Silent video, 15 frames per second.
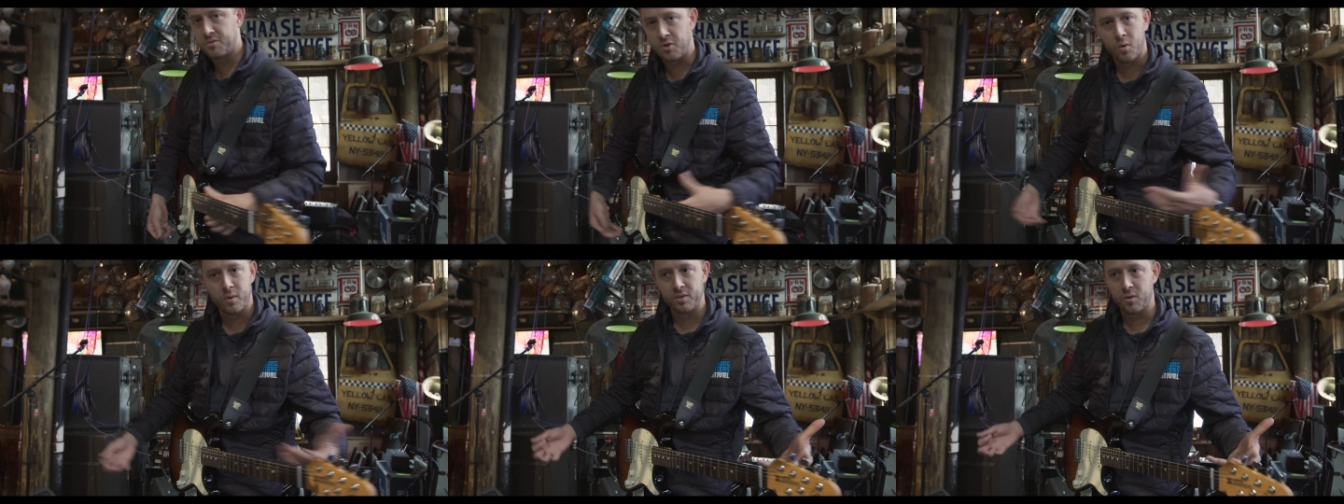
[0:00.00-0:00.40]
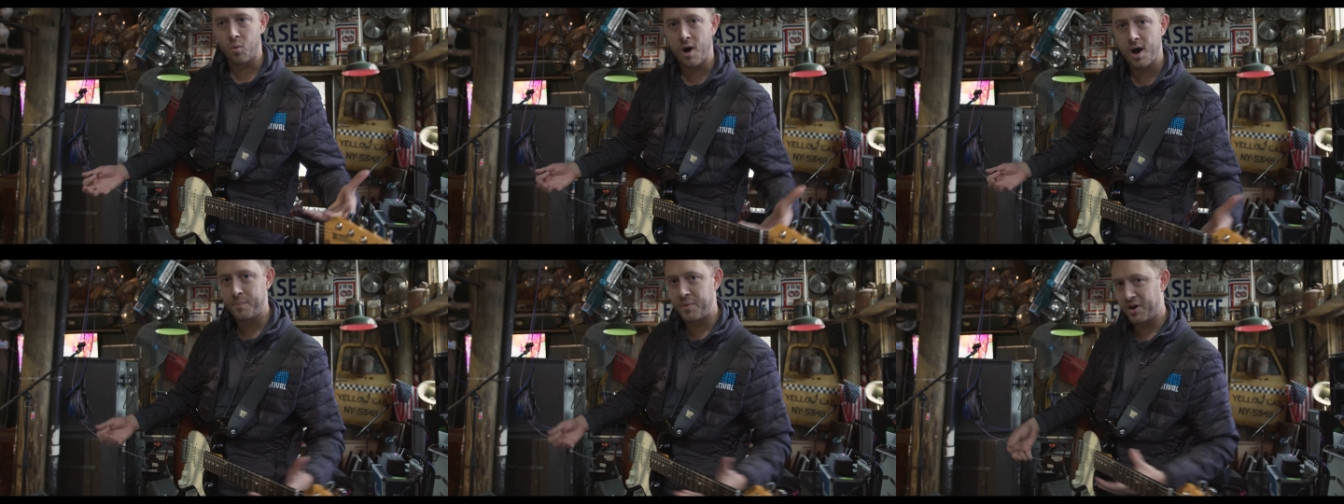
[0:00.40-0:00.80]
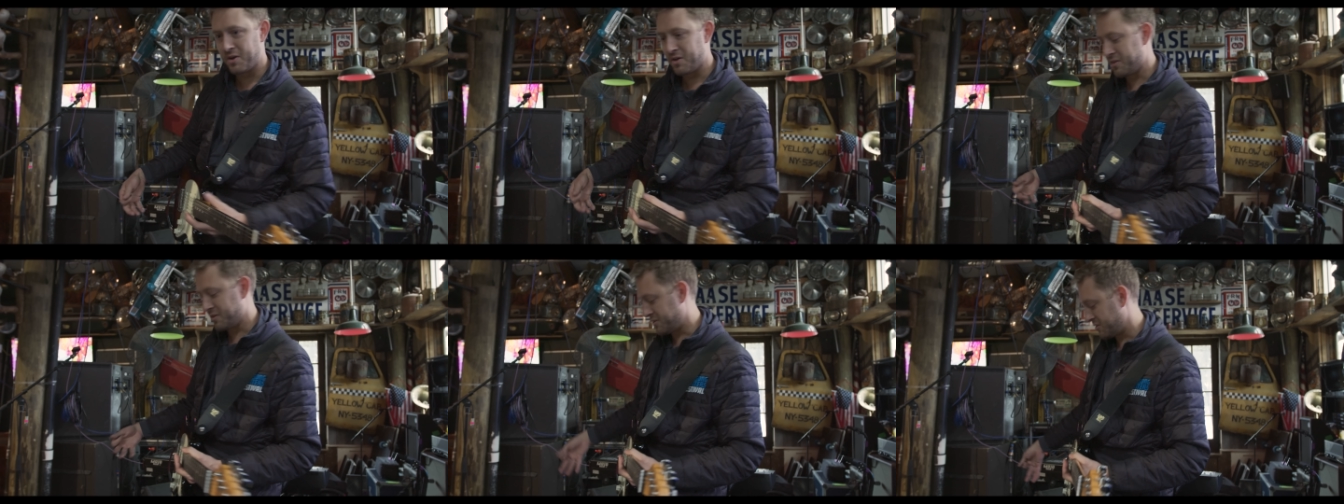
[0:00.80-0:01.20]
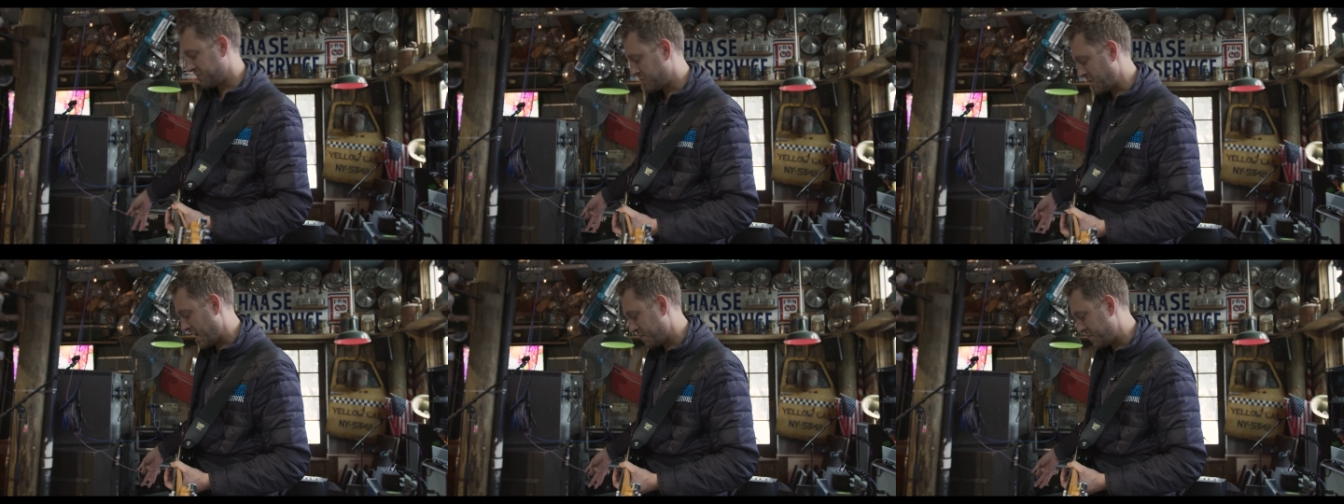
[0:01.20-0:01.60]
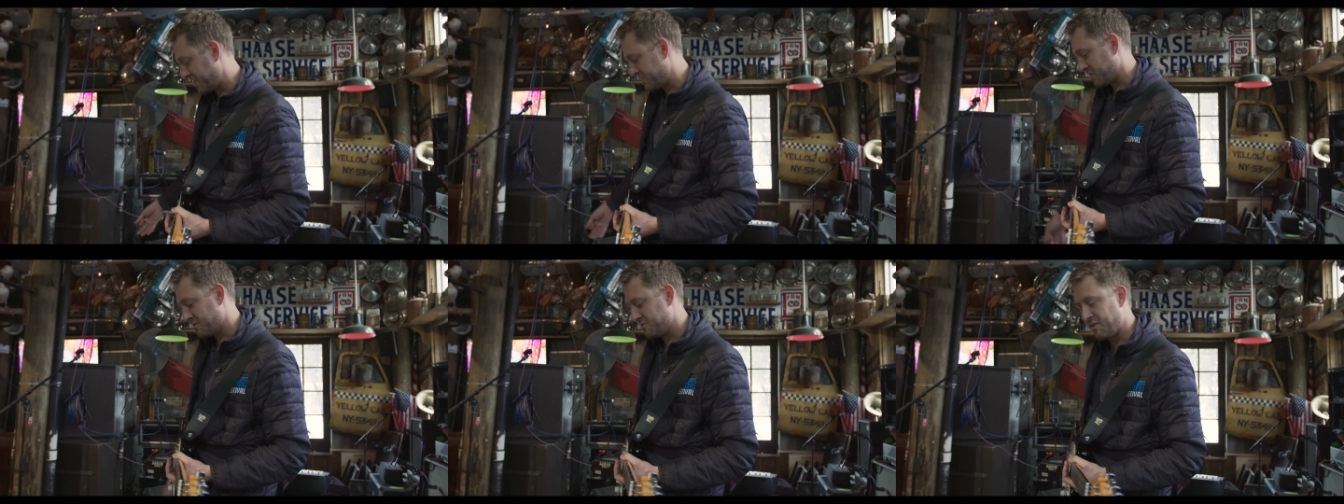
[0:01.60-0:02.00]
Throw in the wah pedal. This is uh,
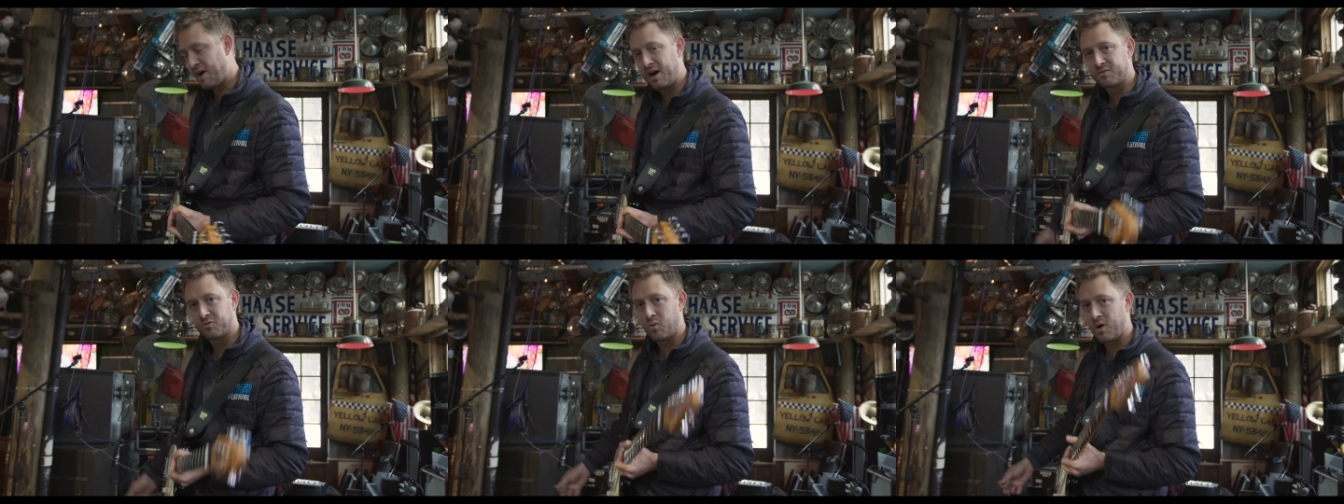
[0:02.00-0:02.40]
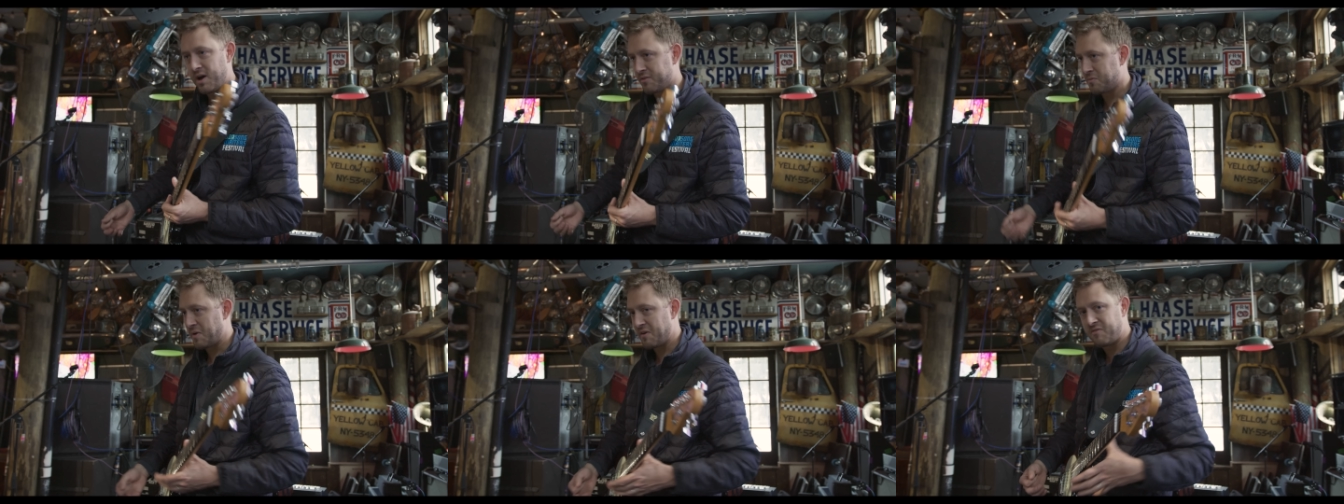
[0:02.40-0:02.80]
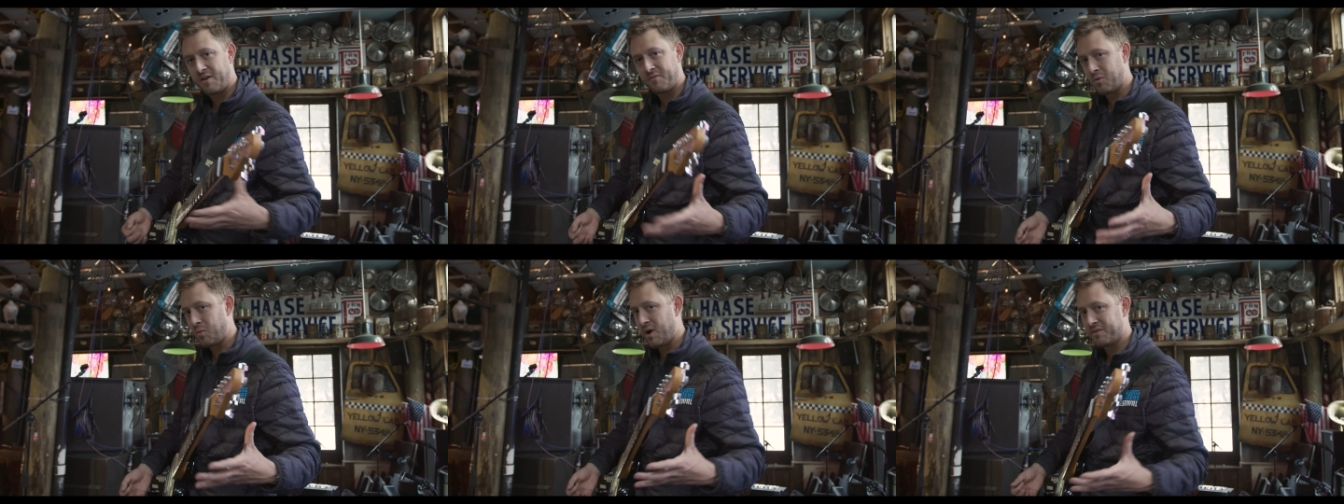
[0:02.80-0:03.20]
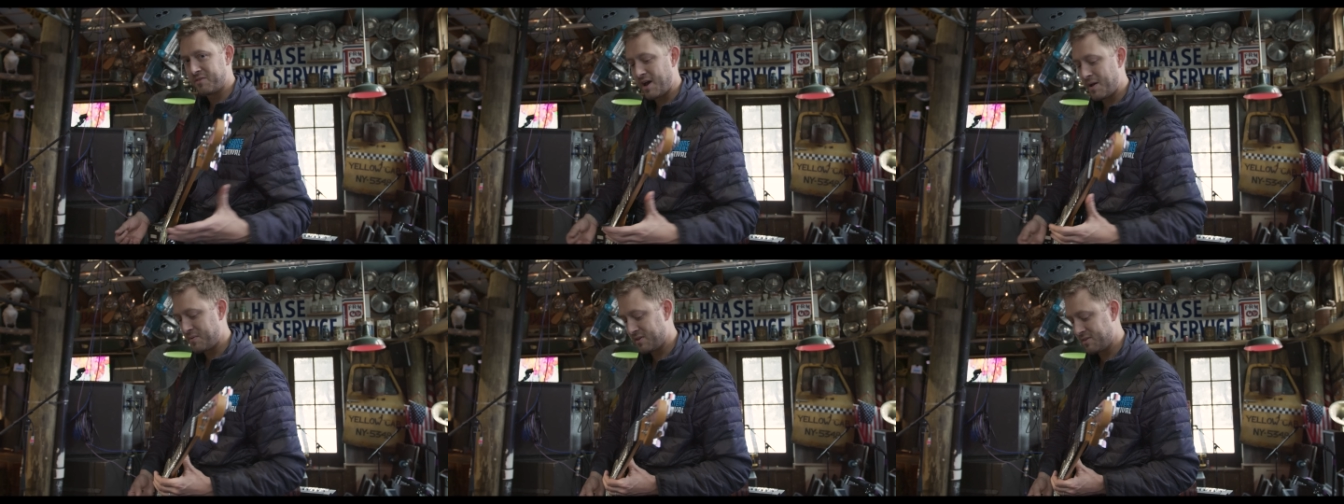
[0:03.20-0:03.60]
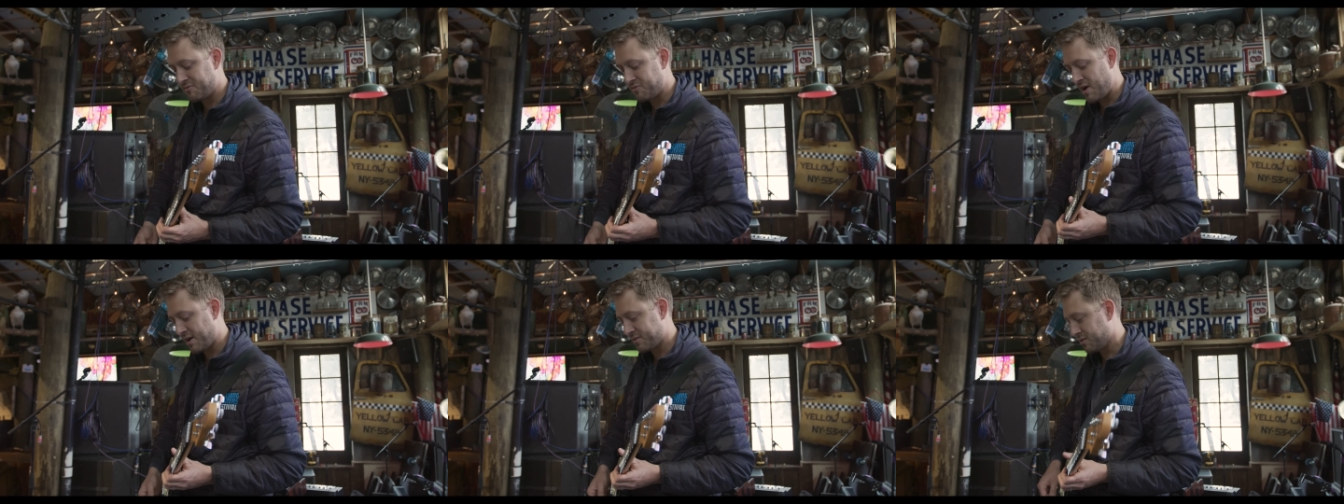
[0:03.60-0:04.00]
based on a Vox wah, is my favorite wah type in the
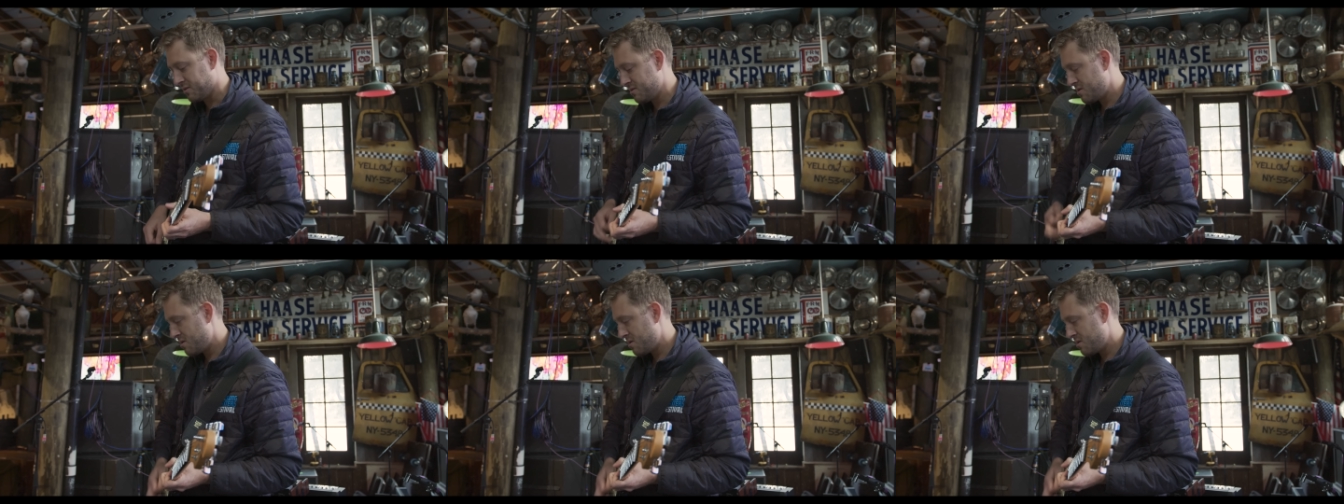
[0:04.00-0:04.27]
fractal.